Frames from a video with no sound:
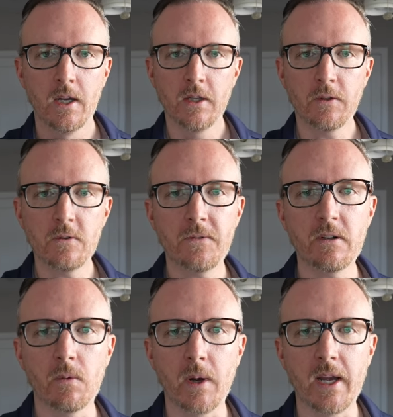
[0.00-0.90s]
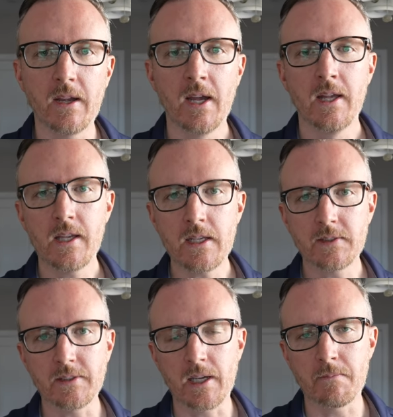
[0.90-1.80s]
2 feet away,
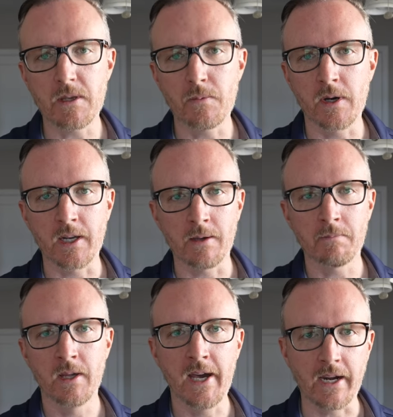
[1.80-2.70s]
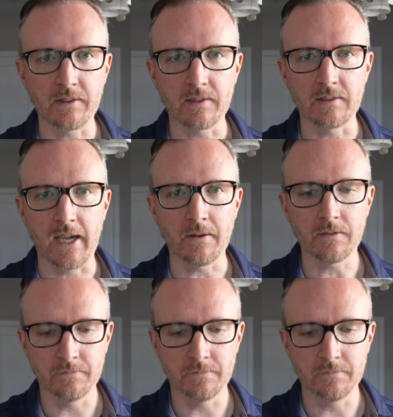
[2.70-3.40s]
ECM B1M, how does it sound?